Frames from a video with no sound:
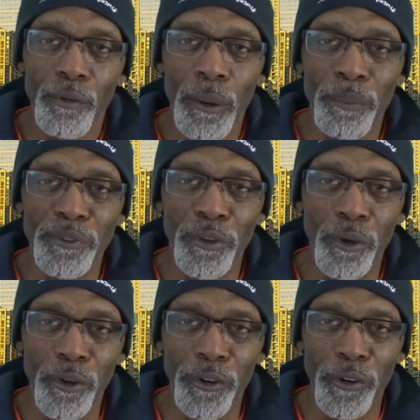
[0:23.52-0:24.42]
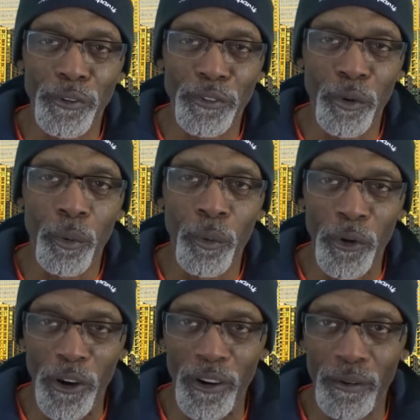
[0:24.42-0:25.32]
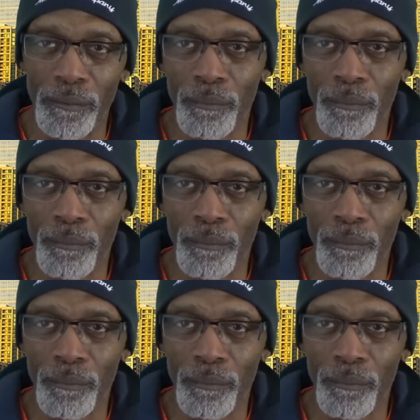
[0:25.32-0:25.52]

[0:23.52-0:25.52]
episode of Kurt's Corner.